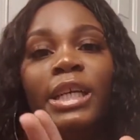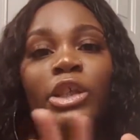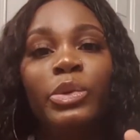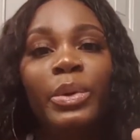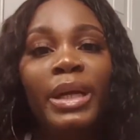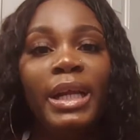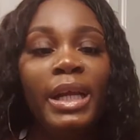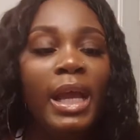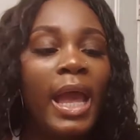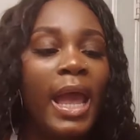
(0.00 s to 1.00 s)
and
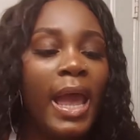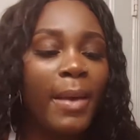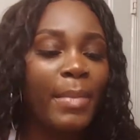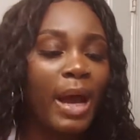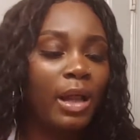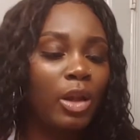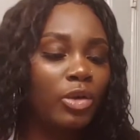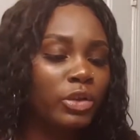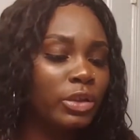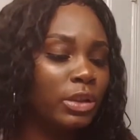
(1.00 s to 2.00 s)
20. And my
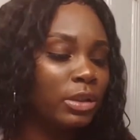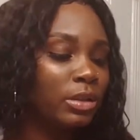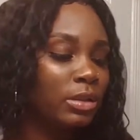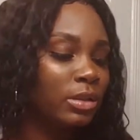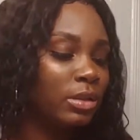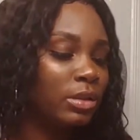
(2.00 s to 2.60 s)
closure,